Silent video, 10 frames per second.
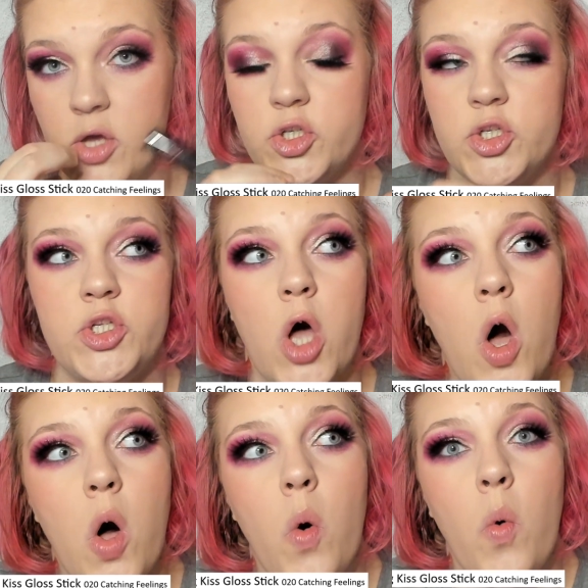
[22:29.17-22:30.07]

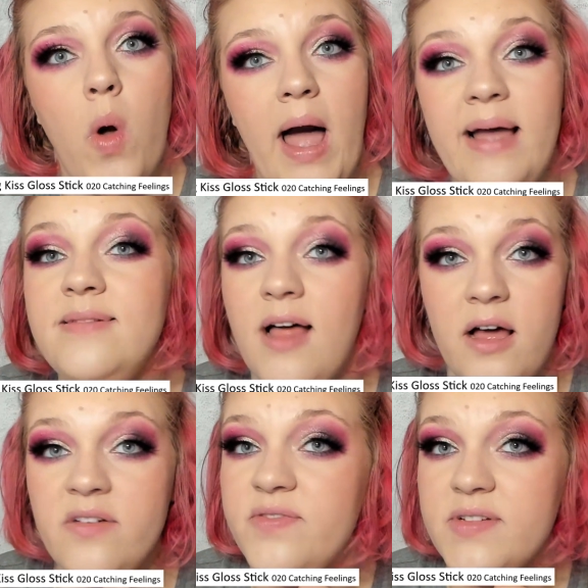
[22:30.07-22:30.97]
So I
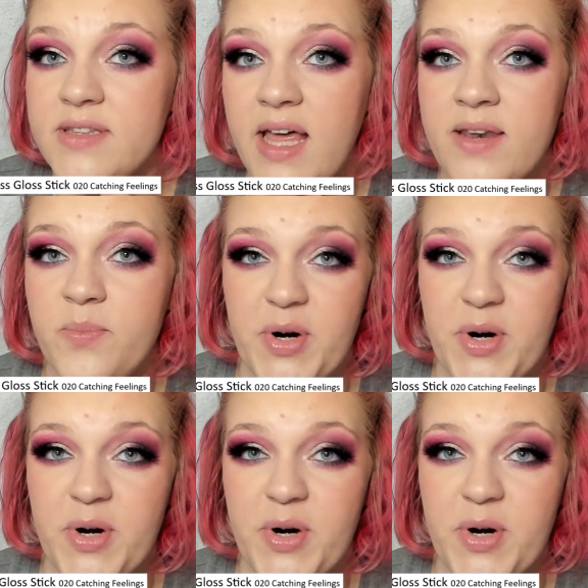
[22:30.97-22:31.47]
love that